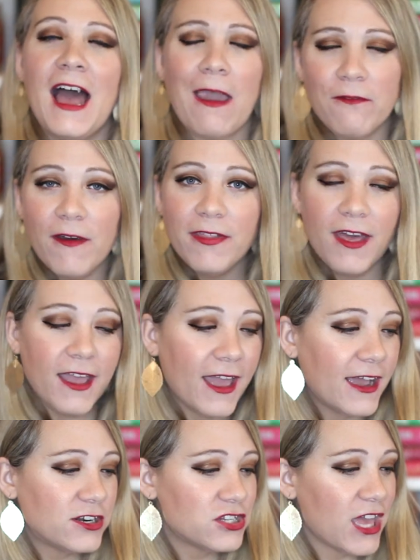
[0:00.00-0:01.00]
I felt like
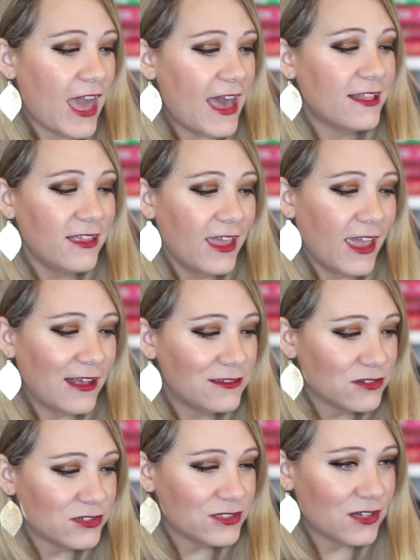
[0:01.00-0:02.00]
actually had the
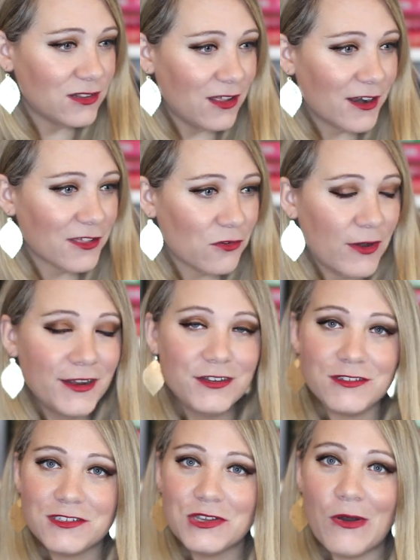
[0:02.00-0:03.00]
answers to a lot of the questions.